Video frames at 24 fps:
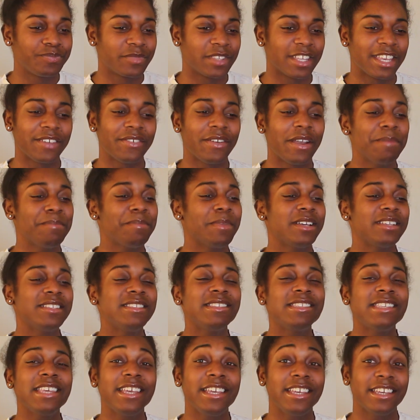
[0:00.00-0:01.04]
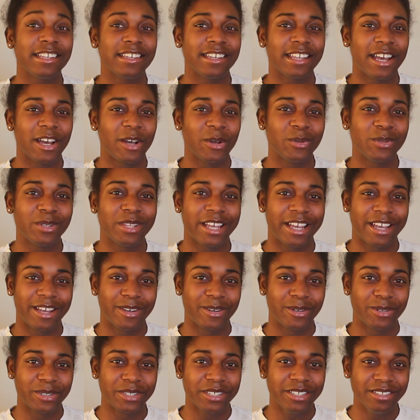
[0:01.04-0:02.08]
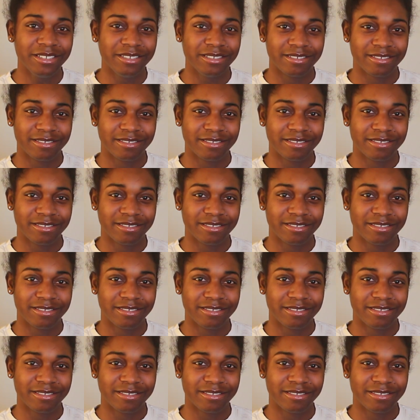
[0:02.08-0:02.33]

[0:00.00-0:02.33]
if I must say it out loud,